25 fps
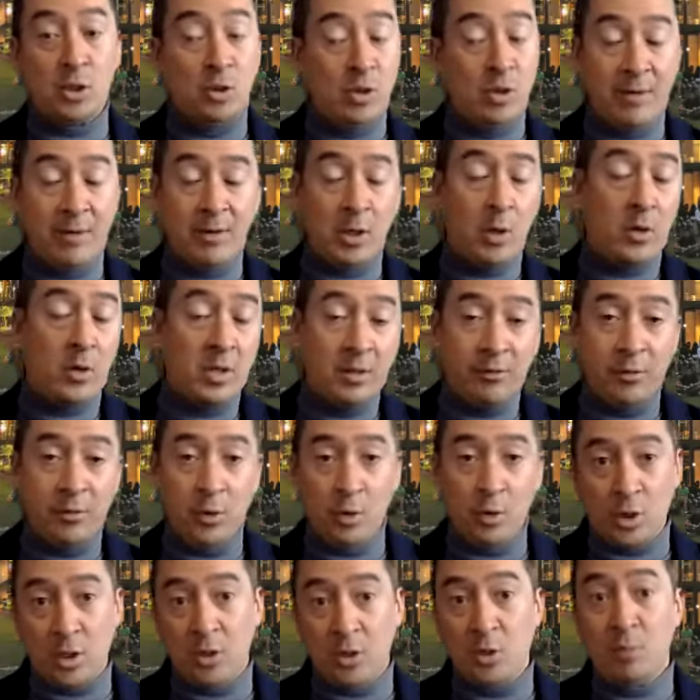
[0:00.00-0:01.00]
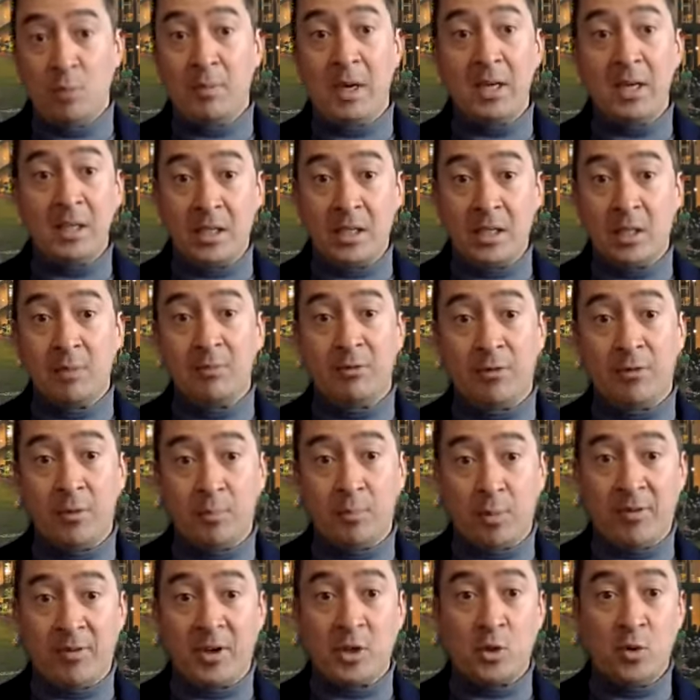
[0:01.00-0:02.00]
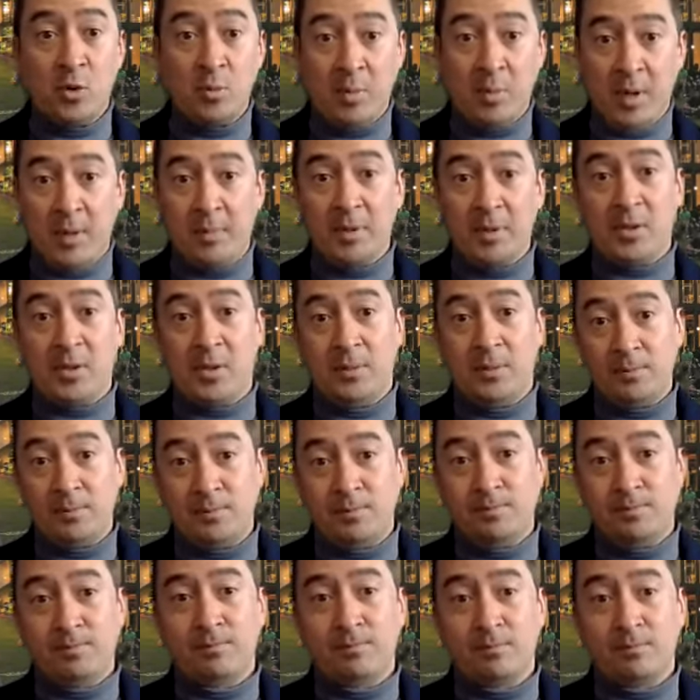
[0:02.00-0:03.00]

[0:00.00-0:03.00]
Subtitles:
You never know, in the future you may need them for professional purpose.